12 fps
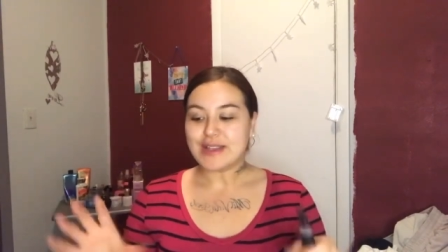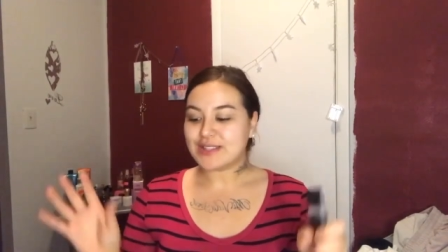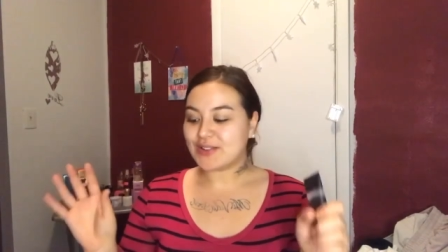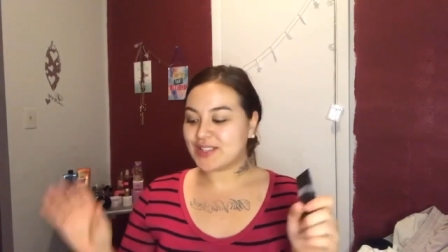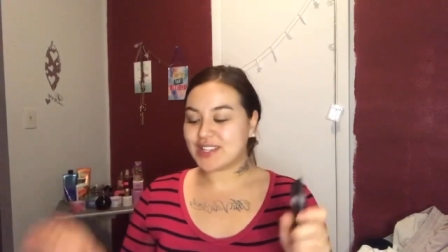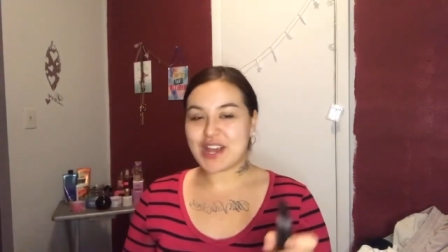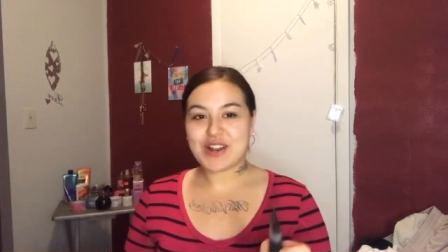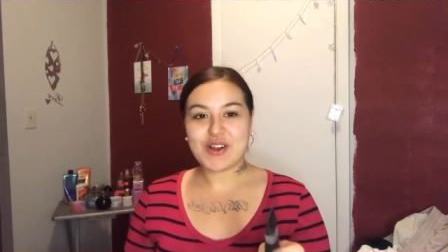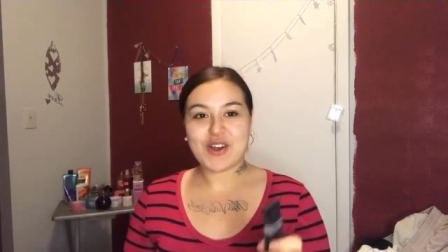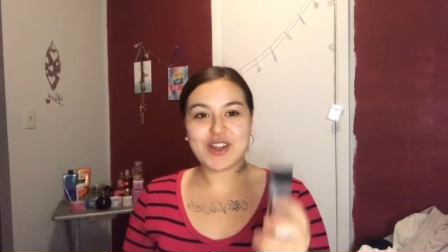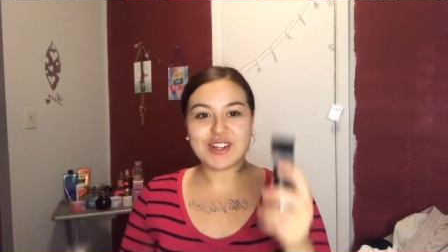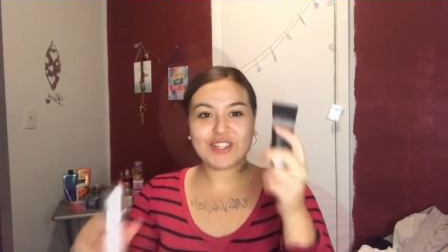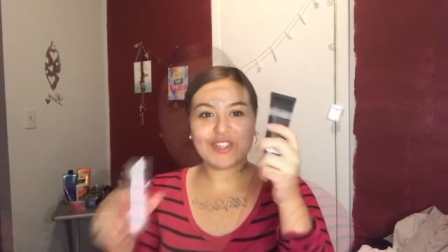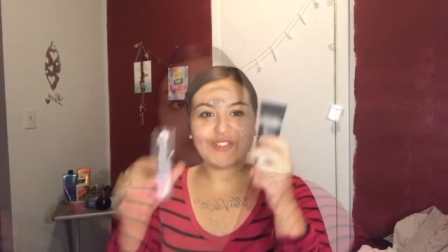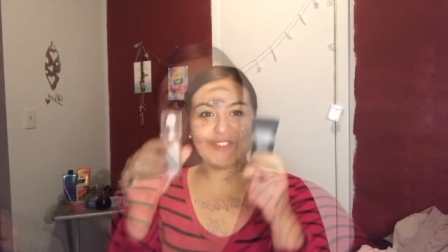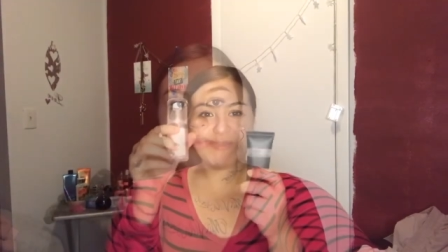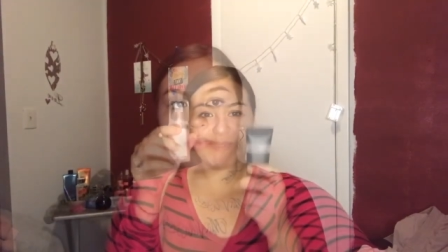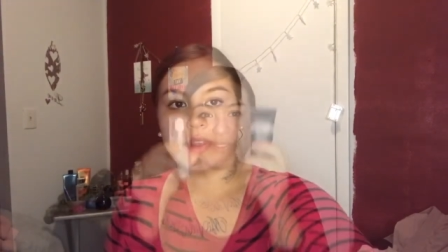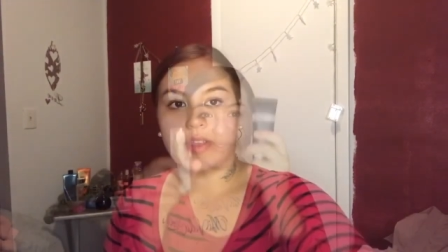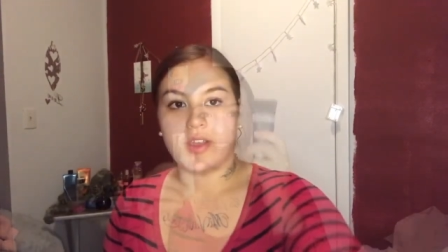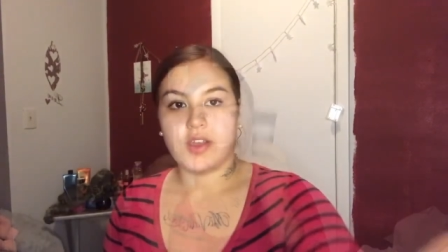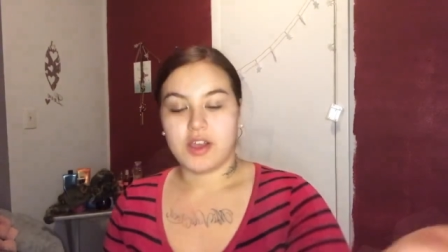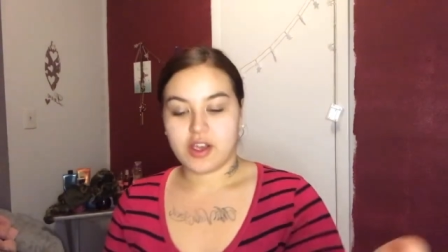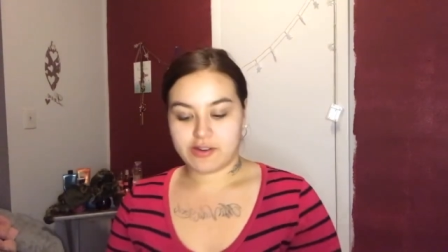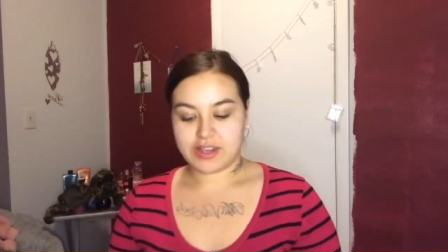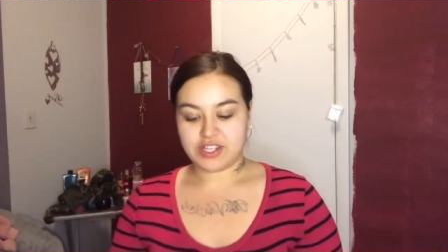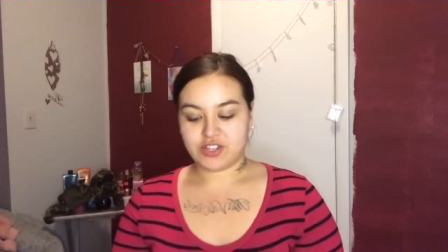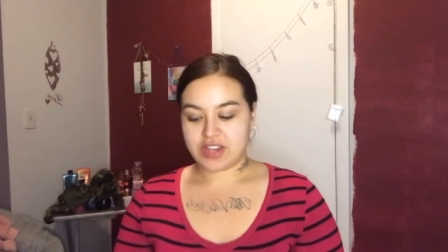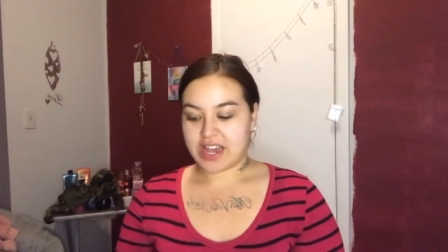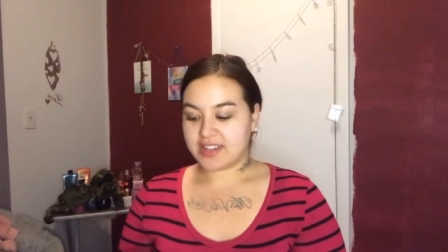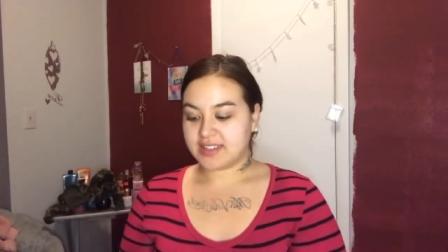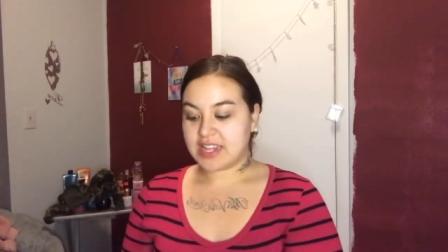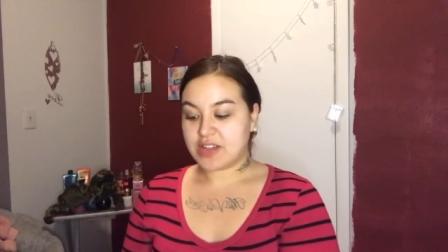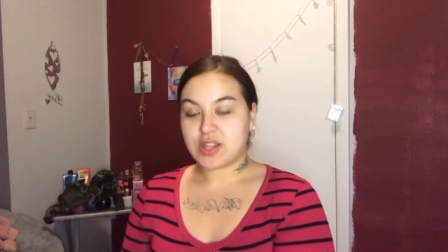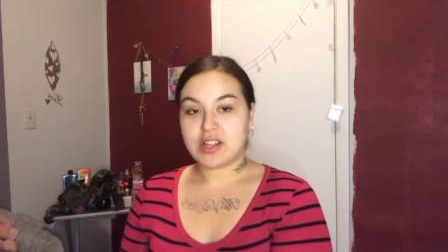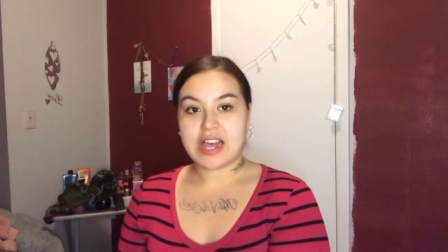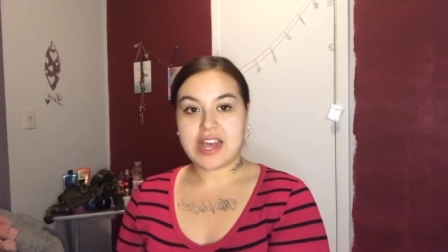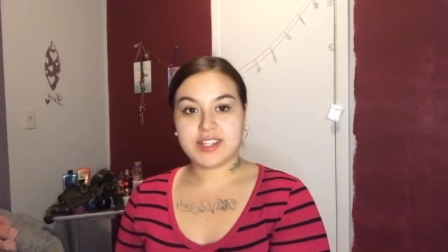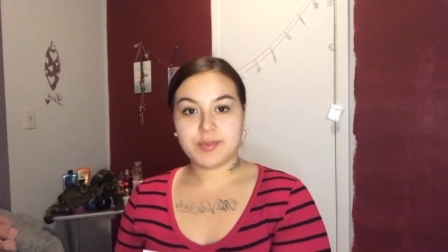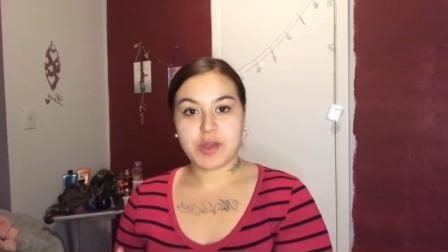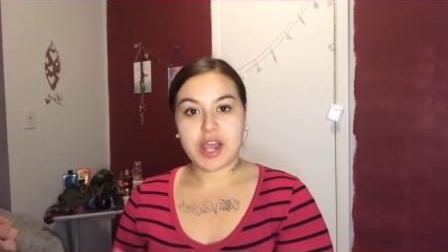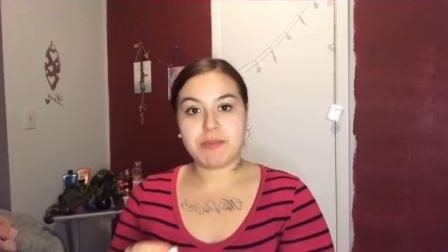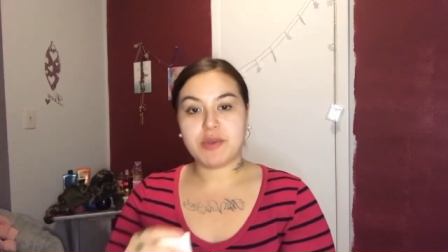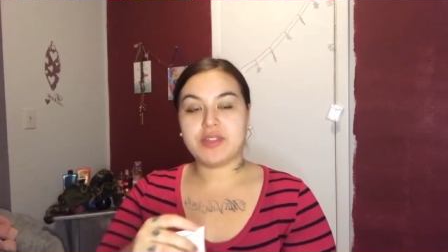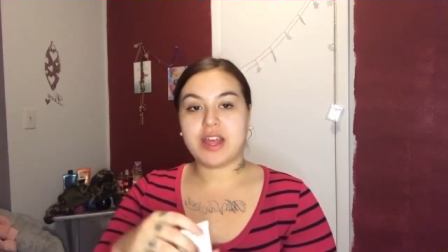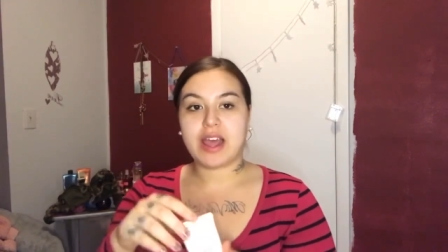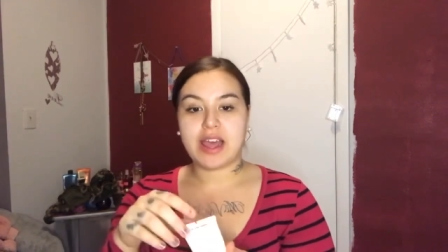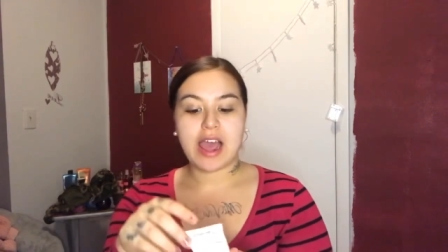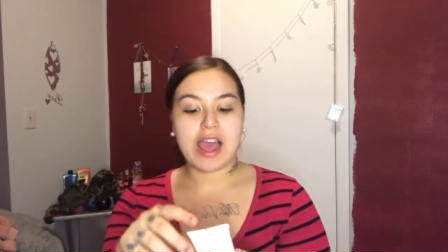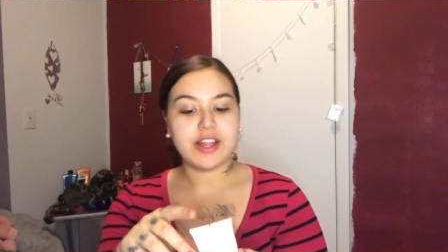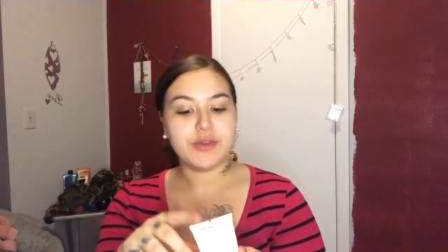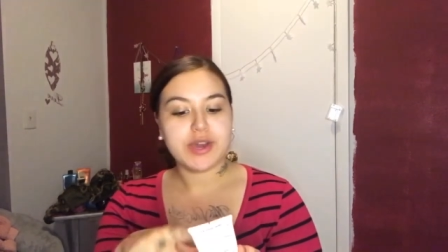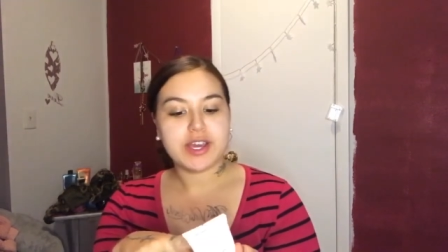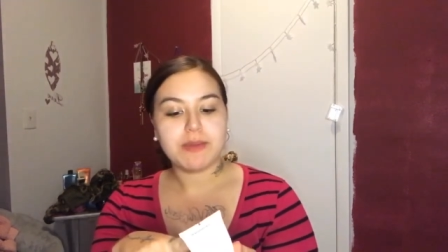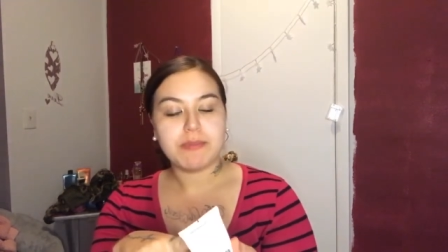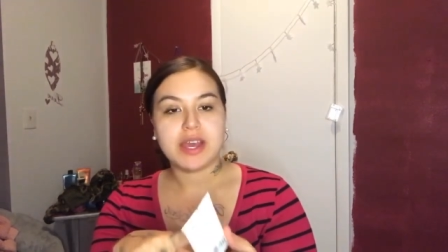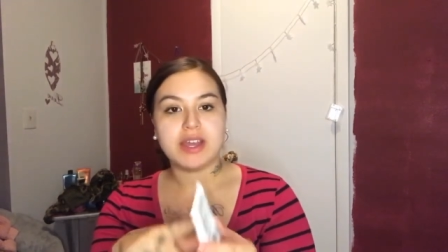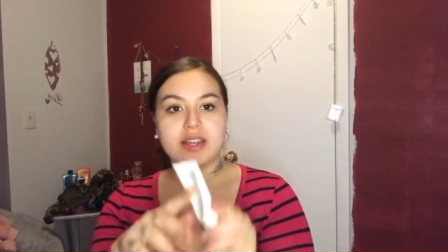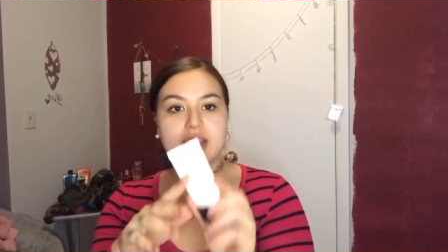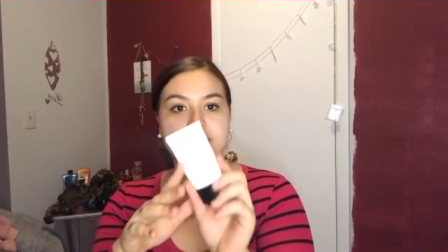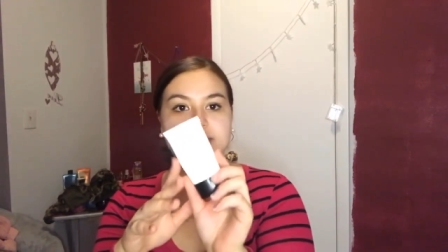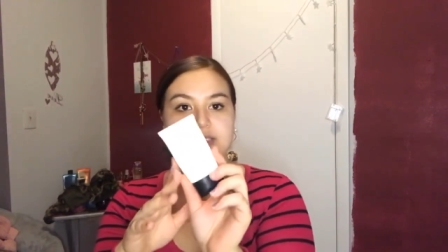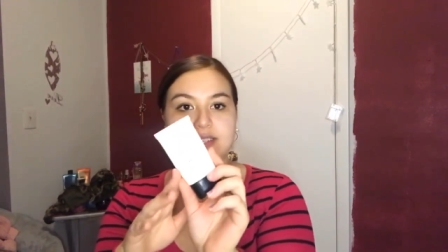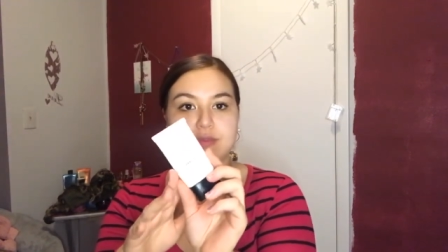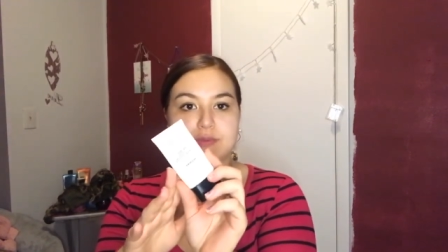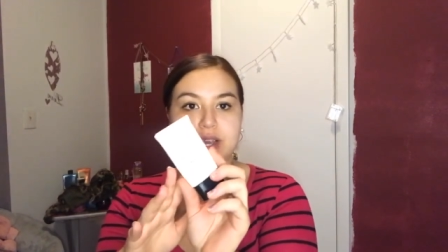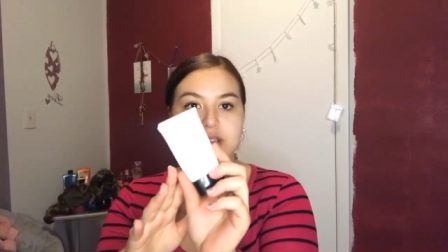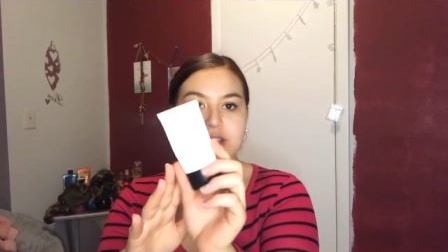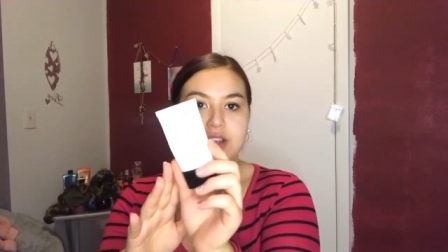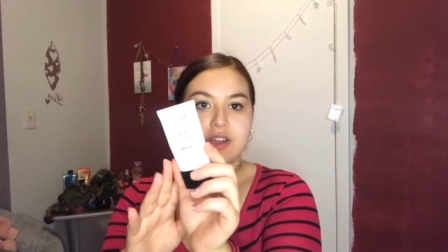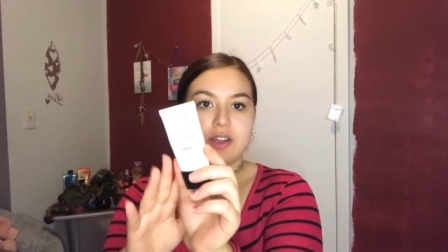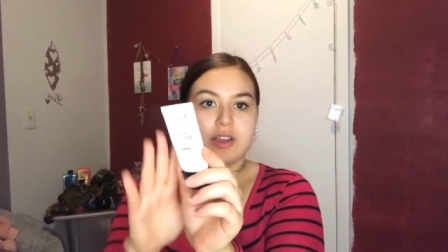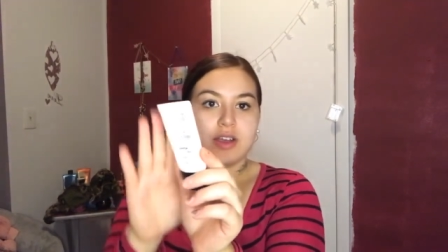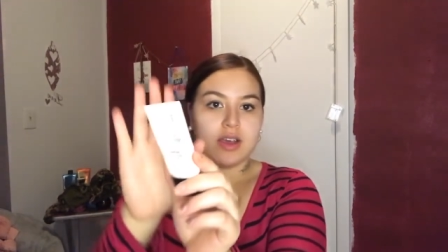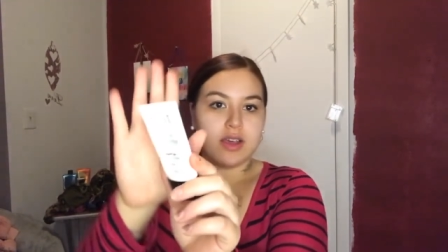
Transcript: So it's kind of hard to choose between the two. Alright, you guys, now the last primer that I highly recommend is this one right here.